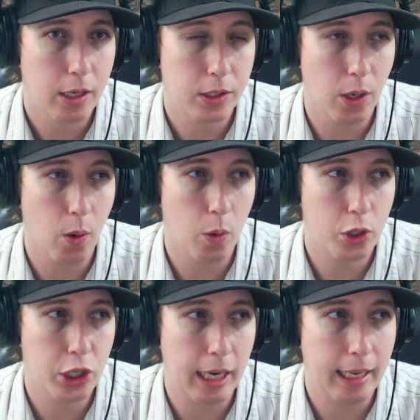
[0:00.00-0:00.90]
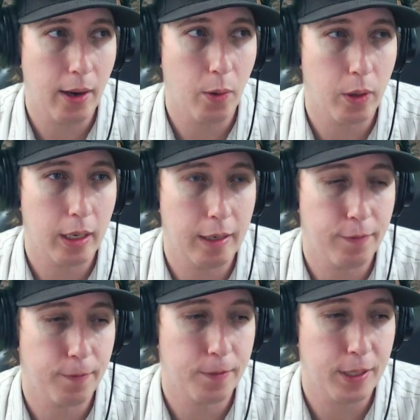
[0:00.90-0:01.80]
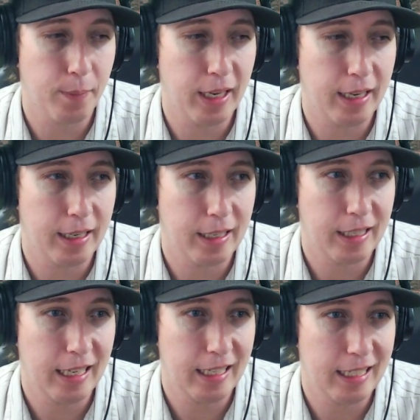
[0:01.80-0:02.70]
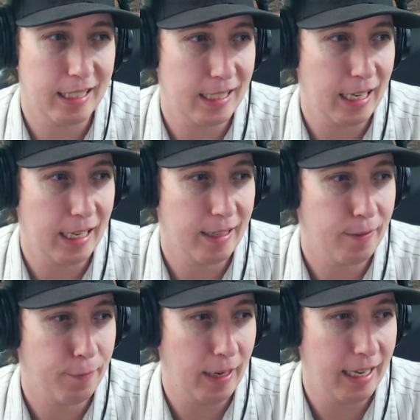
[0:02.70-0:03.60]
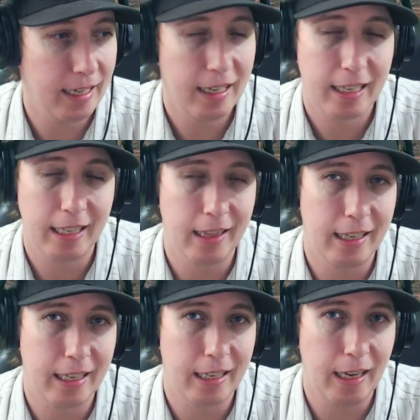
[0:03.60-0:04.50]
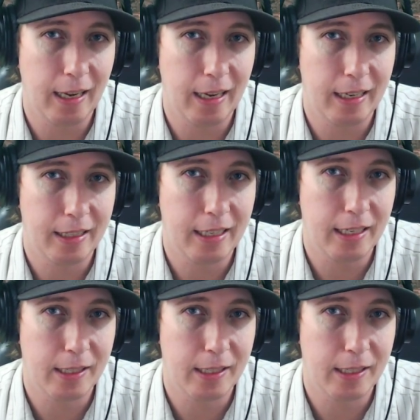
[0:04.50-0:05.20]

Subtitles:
So check out, if somebody that is a fan can link the